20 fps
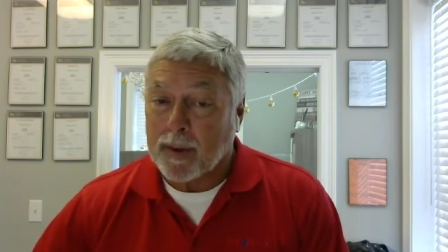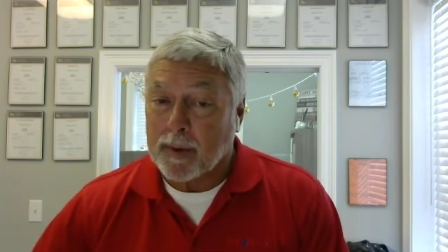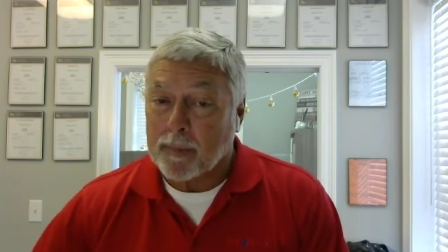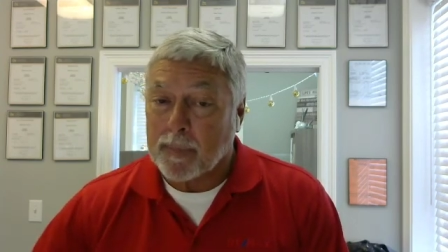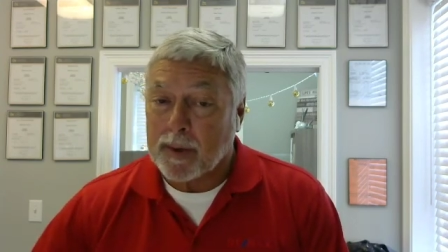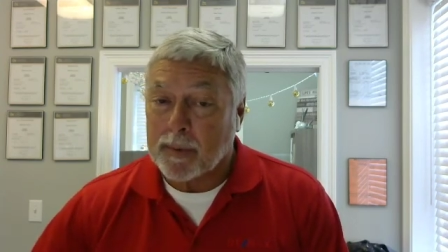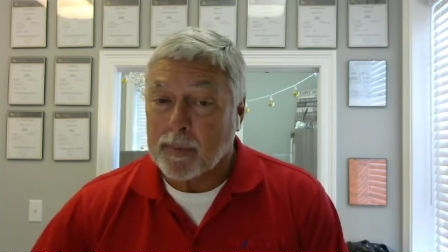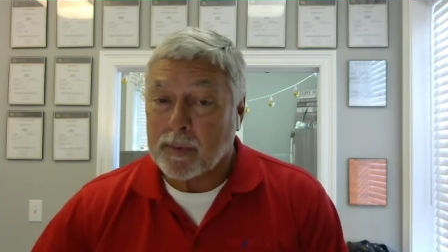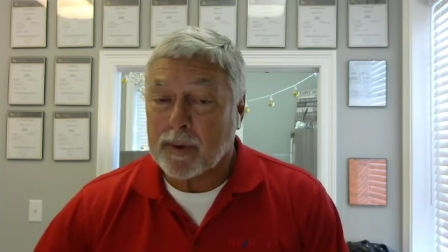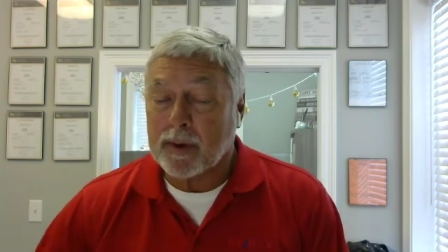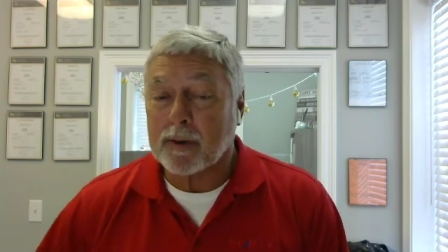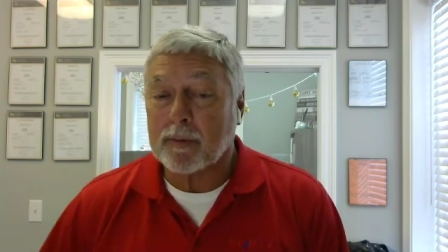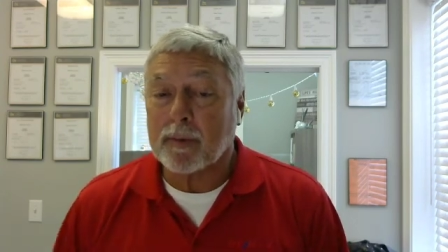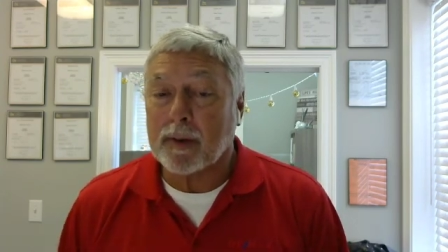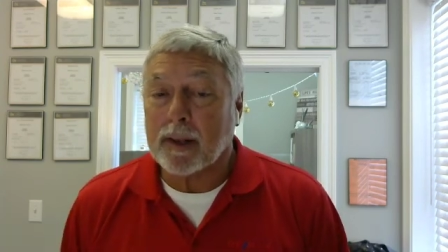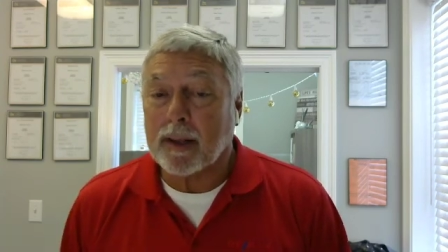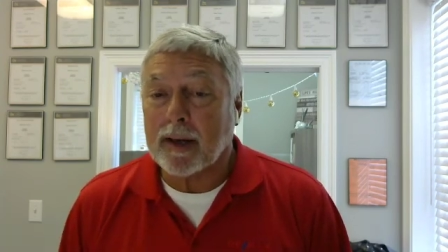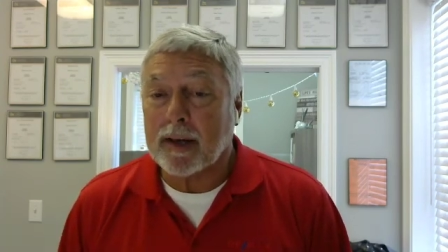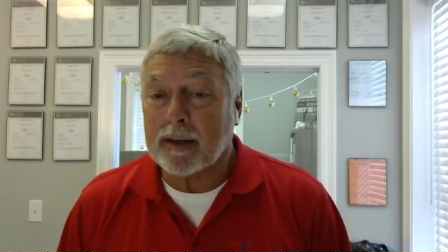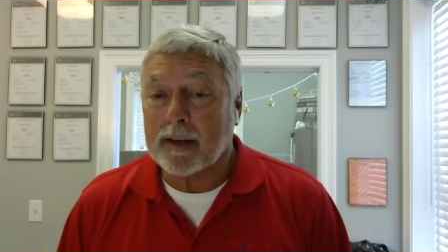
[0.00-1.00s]
people can
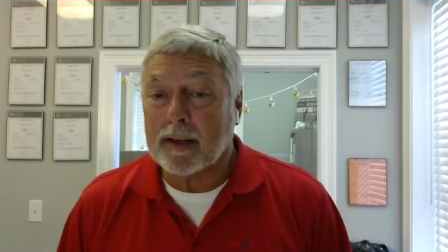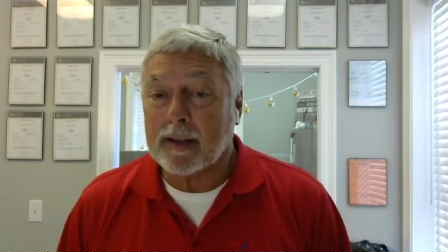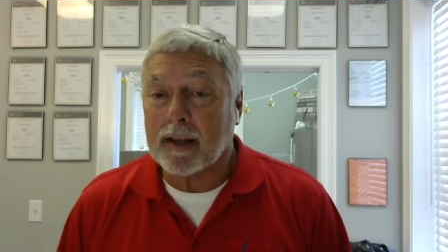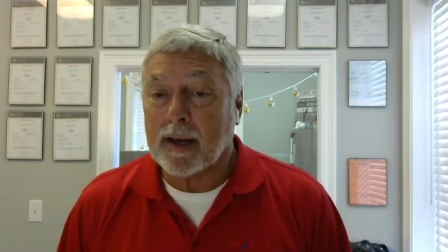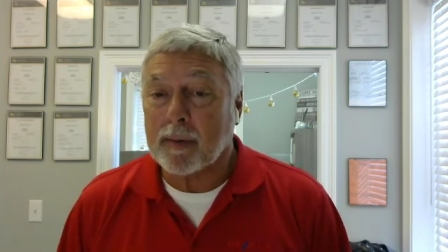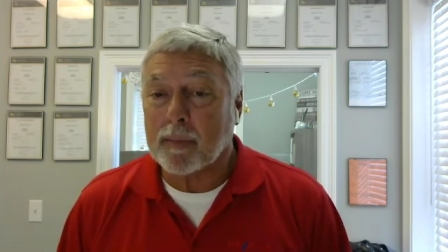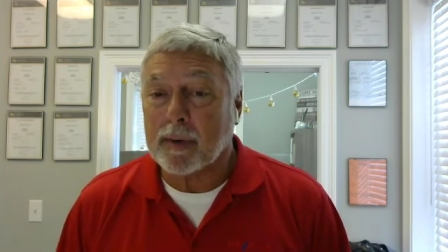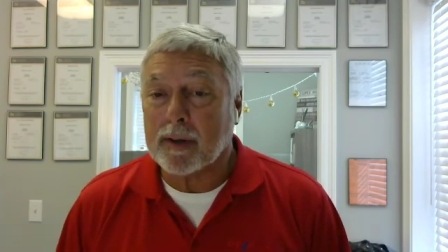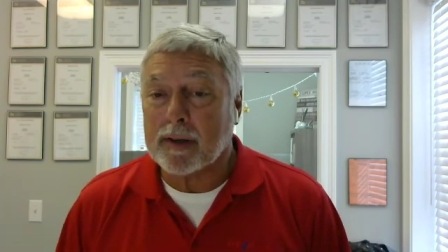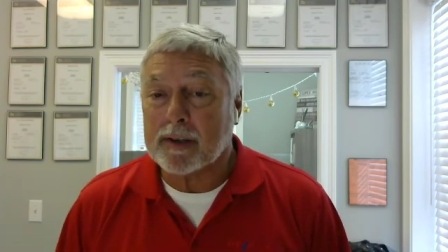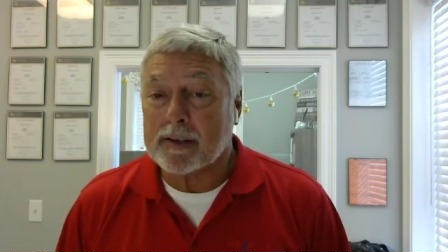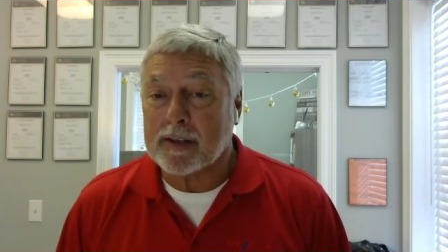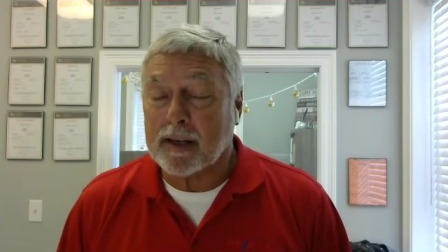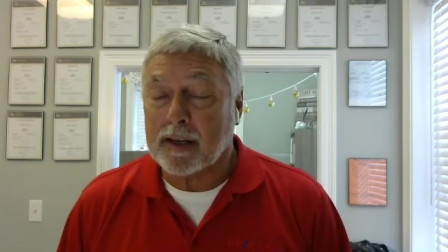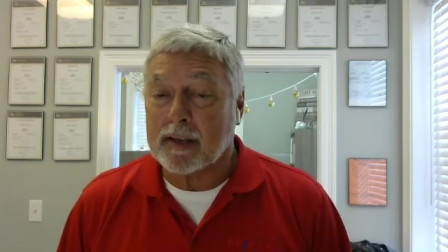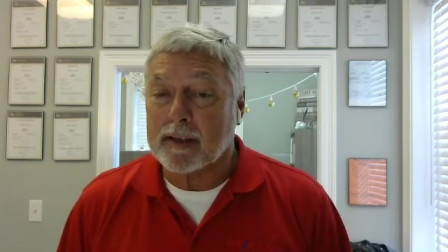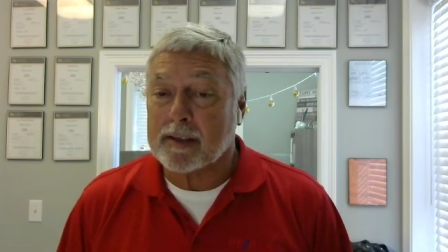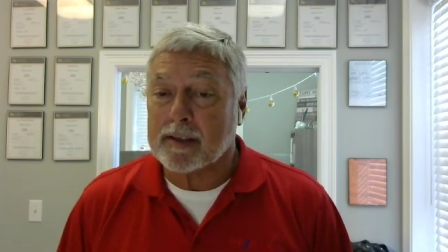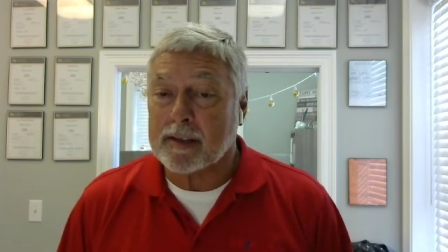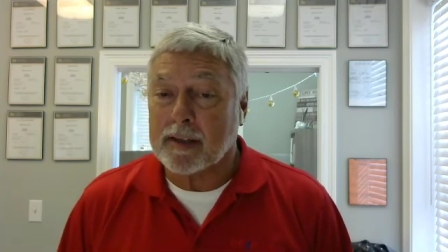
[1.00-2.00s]
relate to that because they
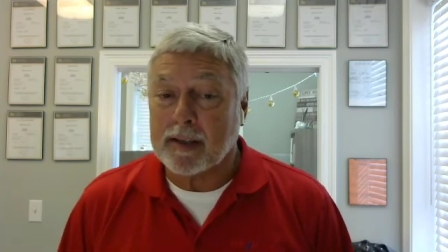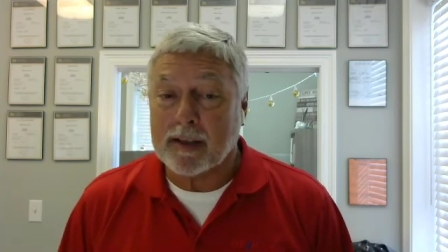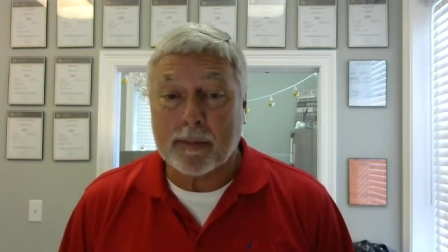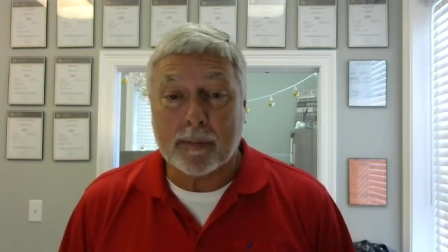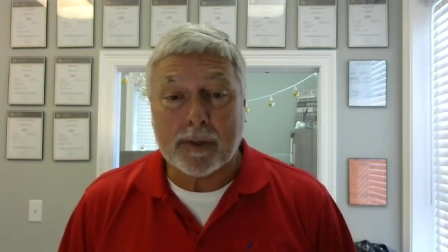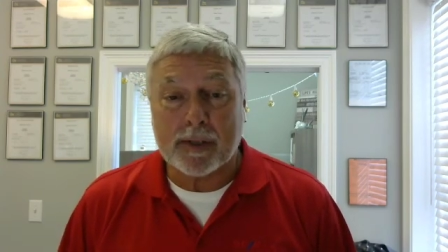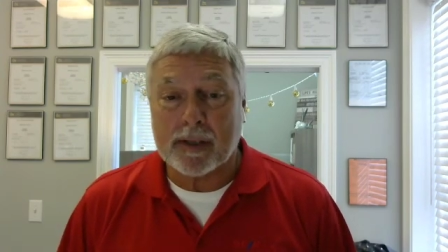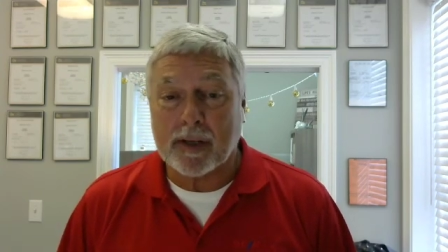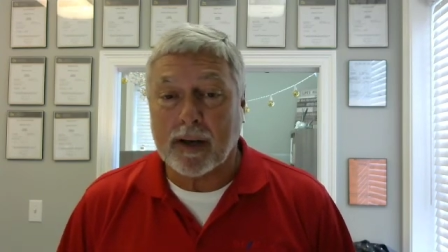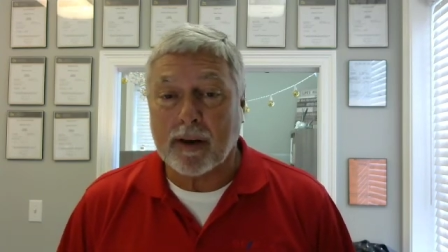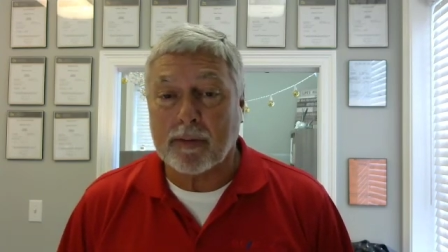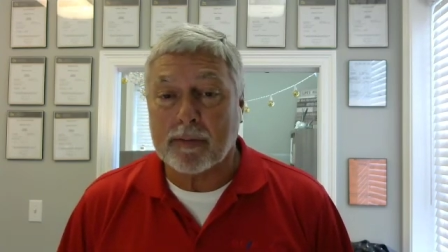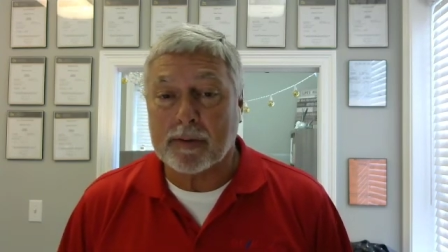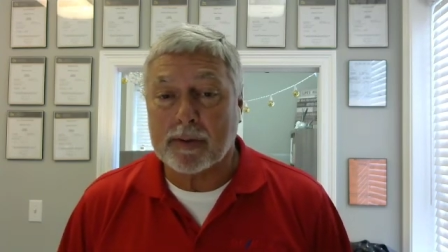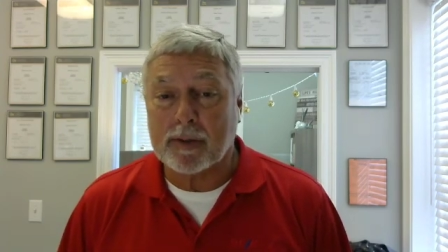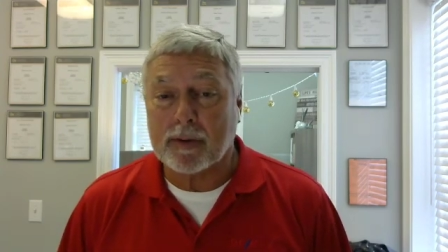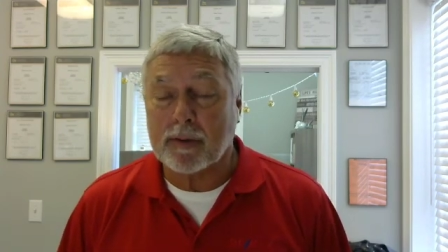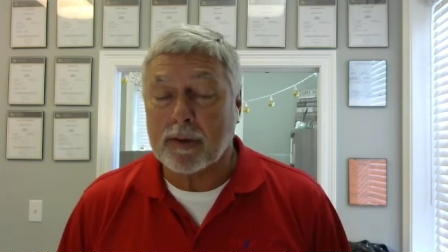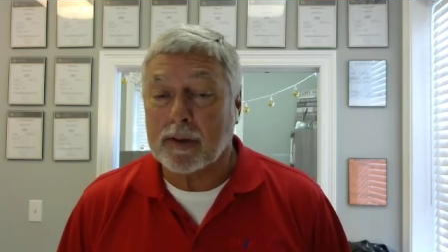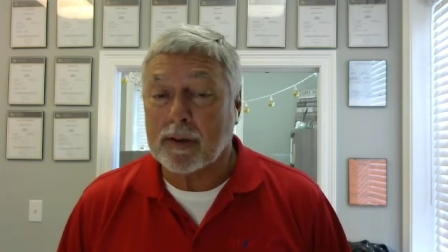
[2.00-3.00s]
can see themselves
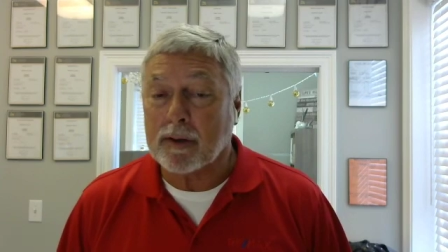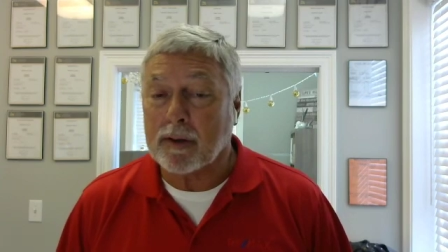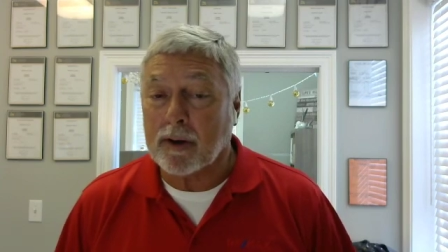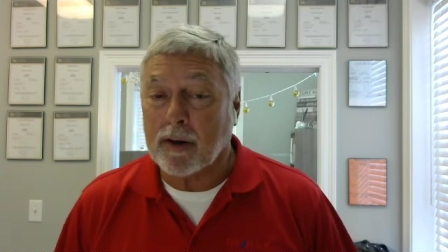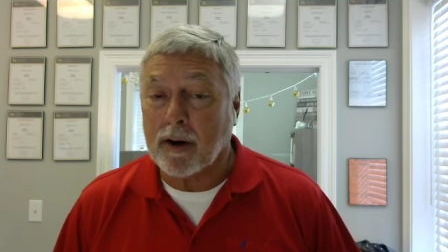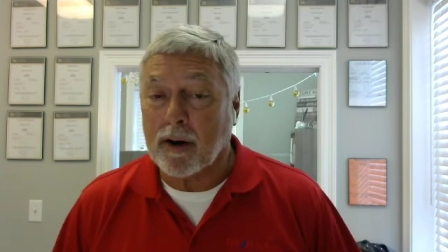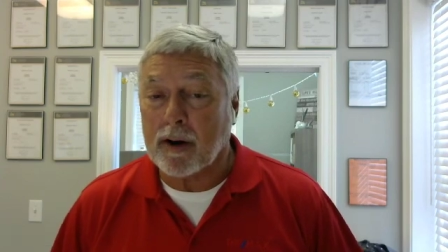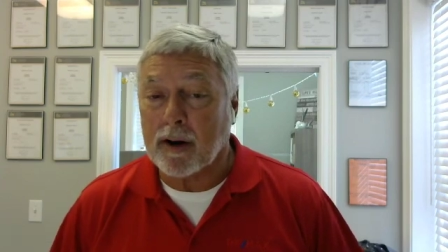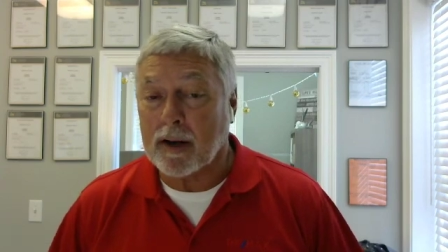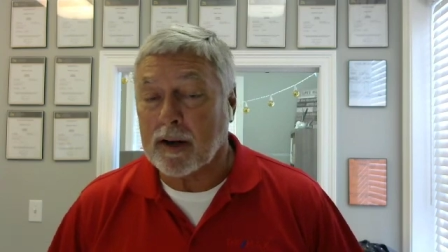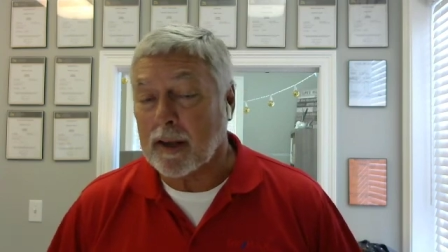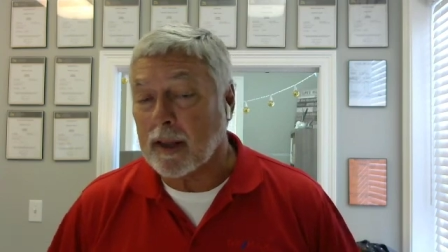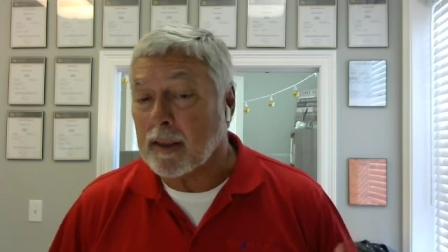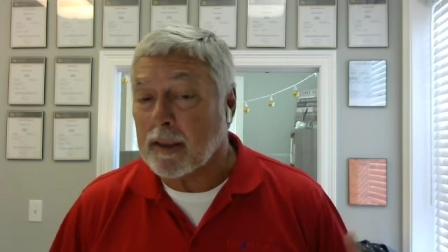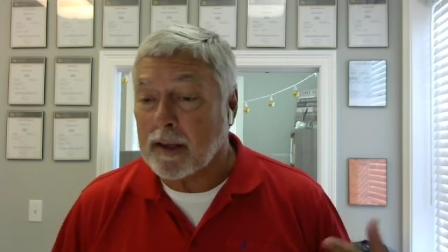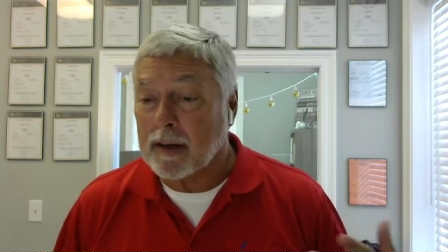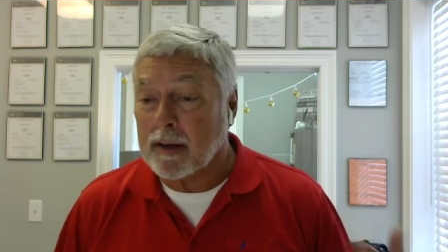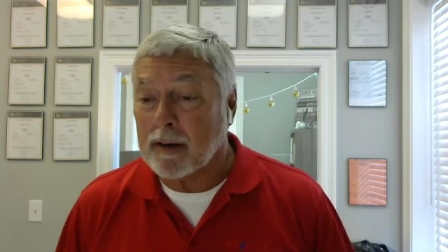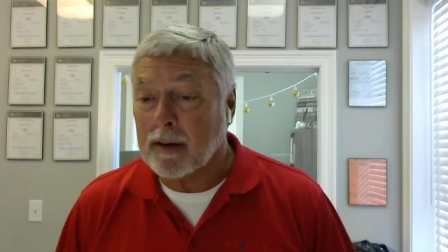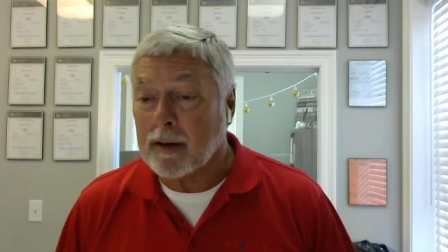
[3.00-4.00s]
doing their garden in
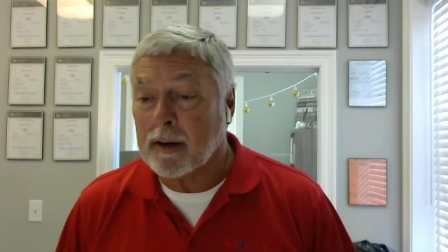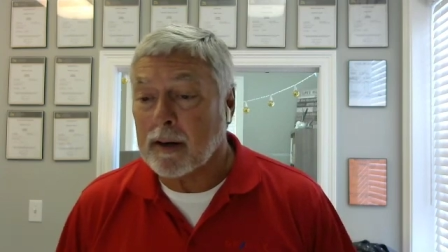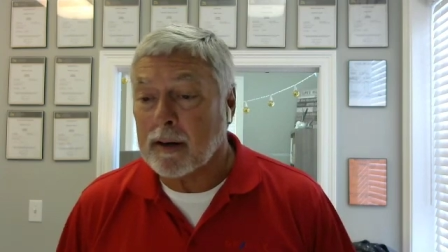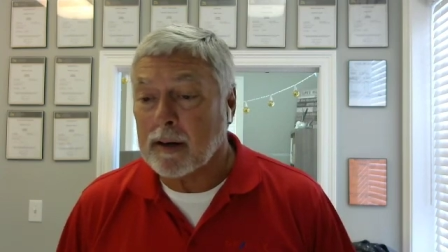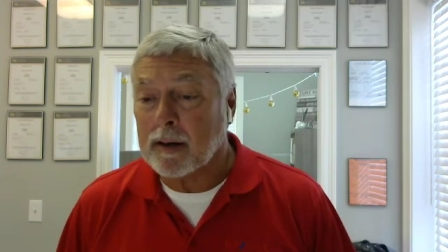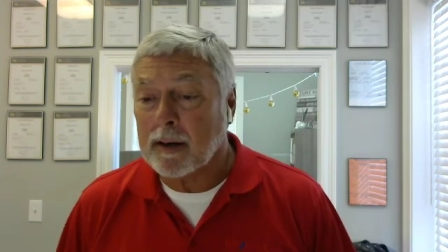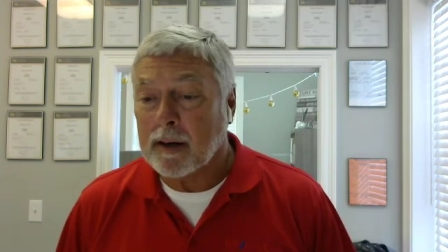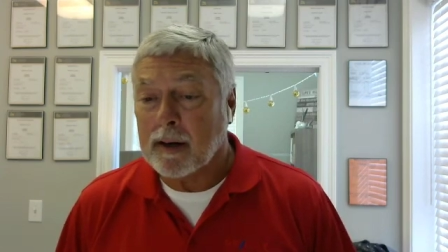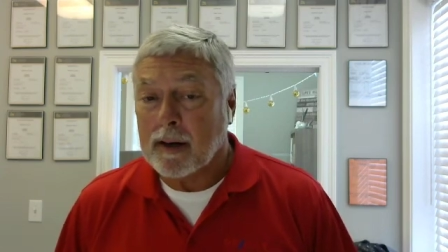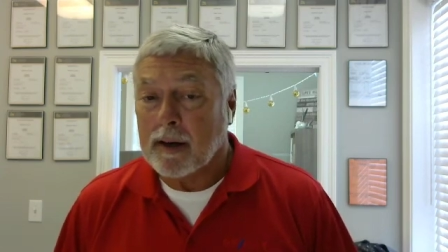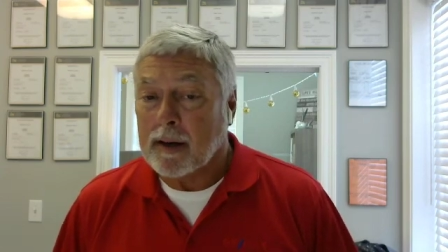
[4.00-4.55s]
the yard.